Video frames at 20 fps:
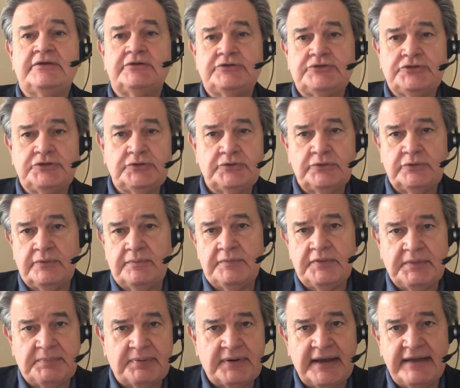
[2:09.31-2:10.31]
to
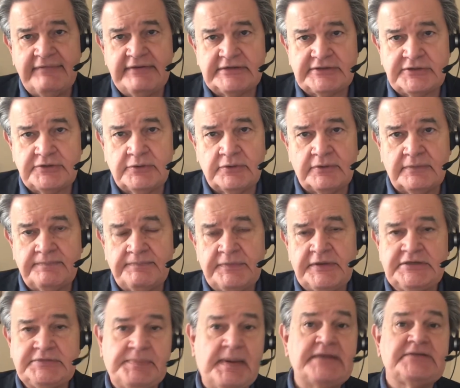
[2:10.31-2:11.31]
the private school,
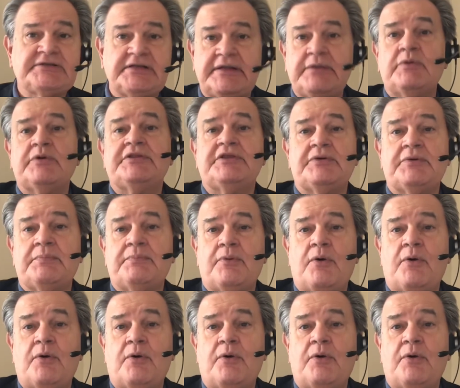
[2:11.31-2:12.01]
especially when they're